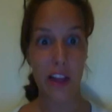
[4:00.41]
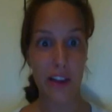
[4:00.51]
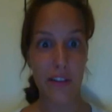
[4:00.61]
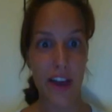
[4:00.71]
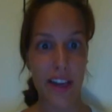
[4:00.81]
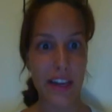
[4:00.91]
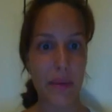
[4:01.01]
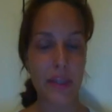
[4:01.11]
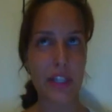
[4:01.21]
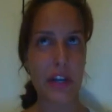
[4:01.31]
of
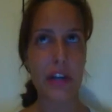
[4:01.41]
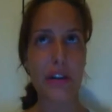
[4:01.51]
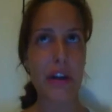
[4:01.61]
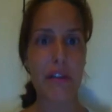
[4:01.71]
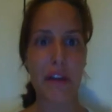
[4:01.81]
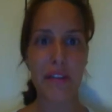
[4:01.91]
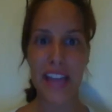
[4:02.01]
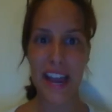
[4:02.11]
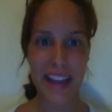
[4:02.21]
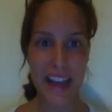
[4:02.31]
hiking. We started at around
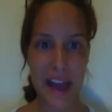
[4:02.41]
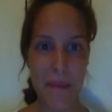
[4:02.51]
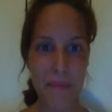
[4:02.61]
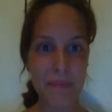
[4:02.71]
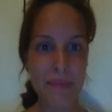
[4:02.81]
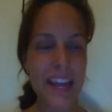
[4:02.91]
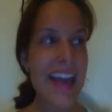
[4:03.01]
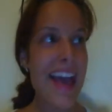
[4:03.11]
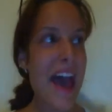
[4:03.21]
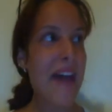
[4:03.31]
10 a.m. and
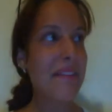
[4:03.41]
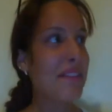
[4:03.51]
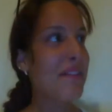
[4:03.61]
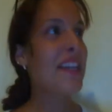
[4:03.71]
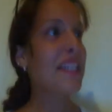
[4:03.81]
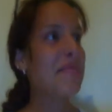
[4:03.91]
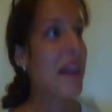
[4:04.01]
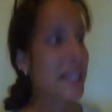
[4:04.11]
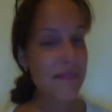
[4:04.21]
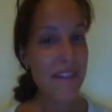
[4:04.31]
we
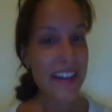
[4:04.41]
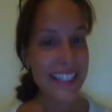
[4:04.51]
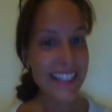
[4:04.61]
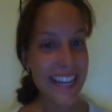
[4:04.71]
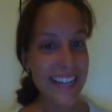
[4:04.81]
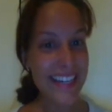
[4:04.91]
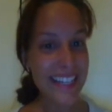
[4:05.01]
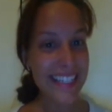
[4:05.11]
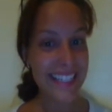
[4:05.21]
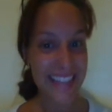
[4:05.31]
finished much later
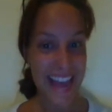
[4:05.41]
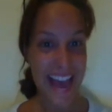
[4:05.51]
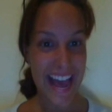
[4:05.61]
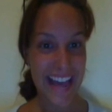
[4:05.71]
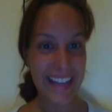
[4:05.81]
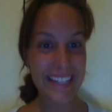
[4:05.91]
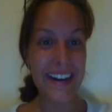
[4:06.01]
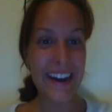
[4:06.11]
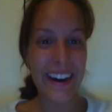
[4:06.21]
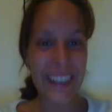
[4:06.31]
in the day.
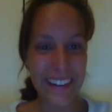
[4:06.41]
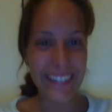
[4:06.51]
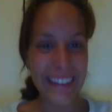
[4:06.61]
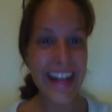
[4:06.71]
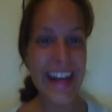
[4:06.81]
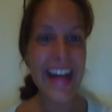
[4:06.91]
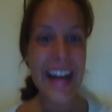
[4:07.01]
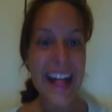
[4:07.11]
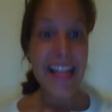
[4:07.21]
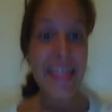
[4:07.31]
So
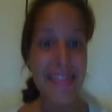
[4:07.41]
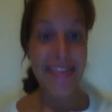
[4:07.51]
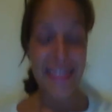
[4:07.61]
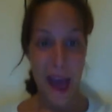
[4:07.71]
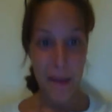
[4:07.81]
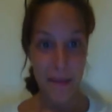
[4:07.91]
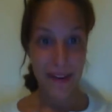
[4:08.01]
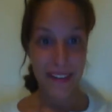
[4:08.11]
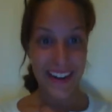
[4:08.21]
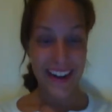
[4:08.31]
that
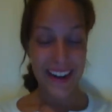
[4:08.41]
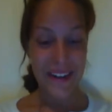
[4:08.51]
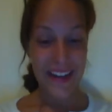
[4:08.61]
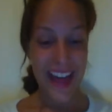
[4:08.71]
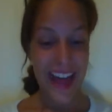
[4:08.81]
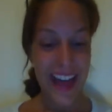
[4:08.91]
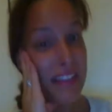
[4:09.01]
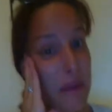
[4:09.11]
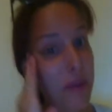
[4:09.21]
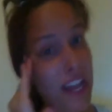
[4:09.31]
part,
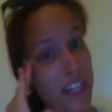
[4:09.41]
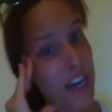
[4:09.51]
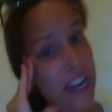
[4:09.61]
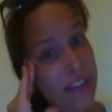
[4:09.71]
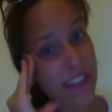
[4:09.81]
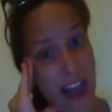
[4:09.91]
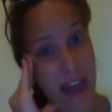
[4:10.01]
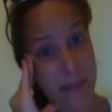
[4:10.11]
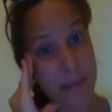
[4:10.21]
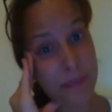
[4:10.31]
okay. We lost track of time,